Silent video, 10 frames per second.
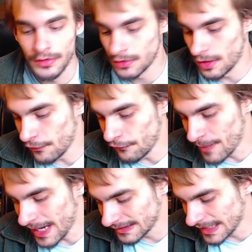of
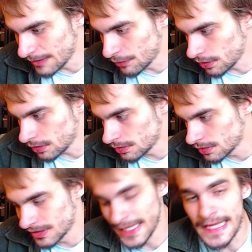my labor
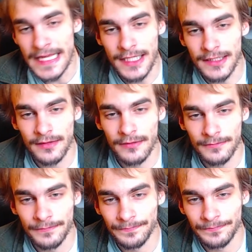to eat
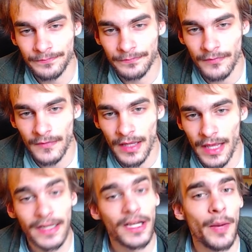in
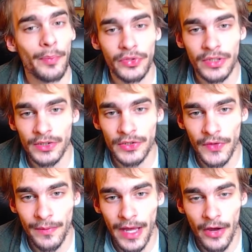a couple years
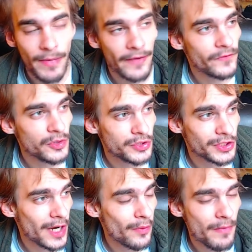from now. My future,
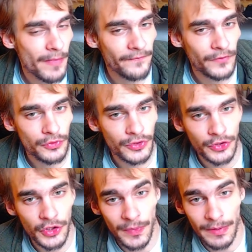I want my future
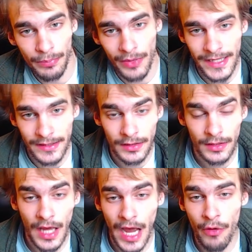to be bright.
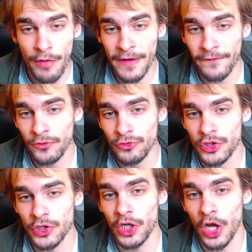I want my future
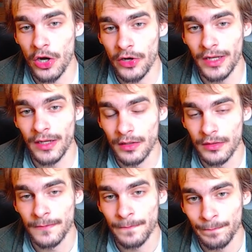garden
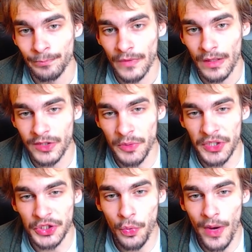to be
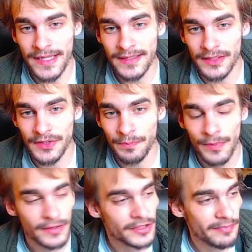
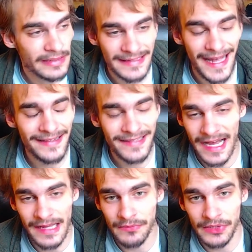10
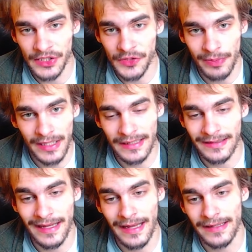times as big and
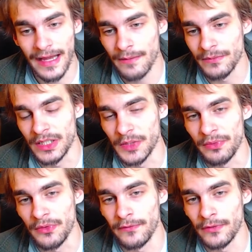10 times as
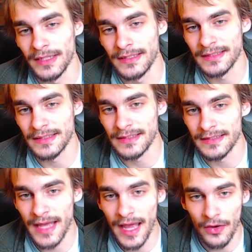beautiful as it is
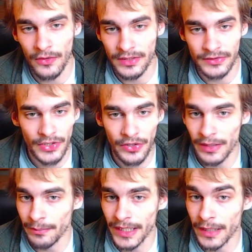now, because it's already
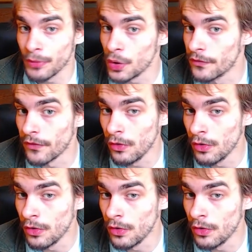big and beautiful,